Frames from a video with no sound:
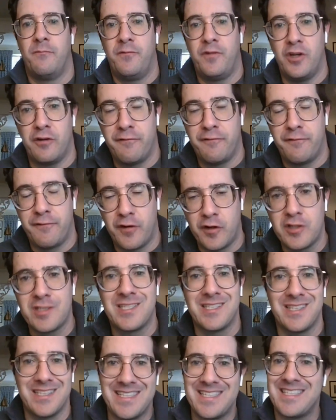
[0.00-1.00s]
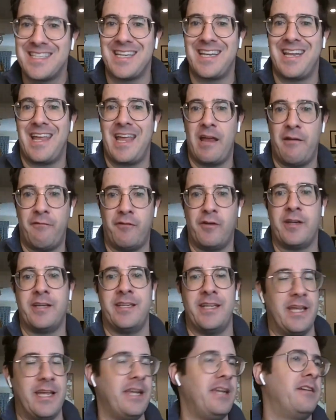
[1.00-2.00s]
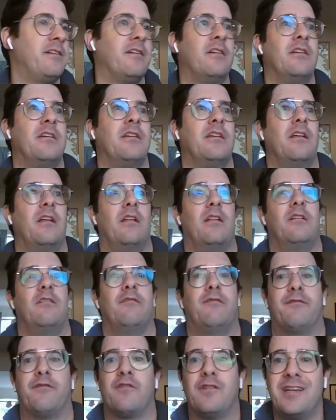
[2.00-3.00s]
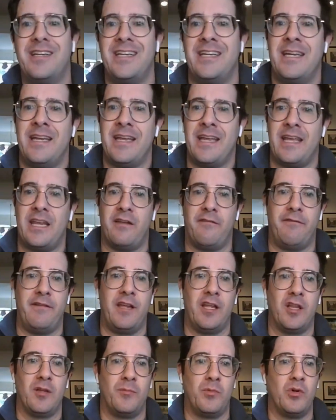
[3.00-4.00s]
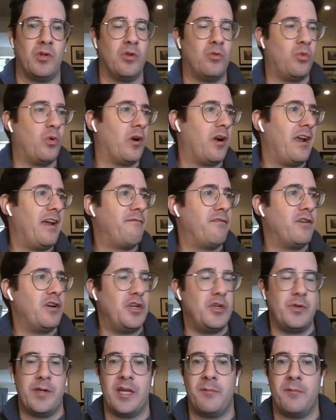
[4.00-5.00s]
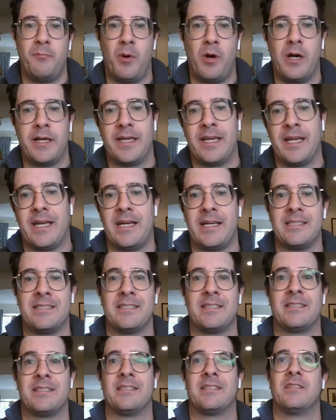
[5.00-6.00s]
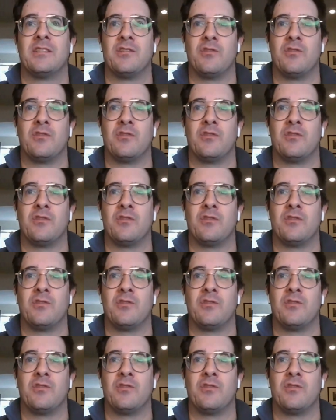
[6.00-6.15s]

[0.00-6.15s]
your first listen every day, free and available wherever you get podcasts.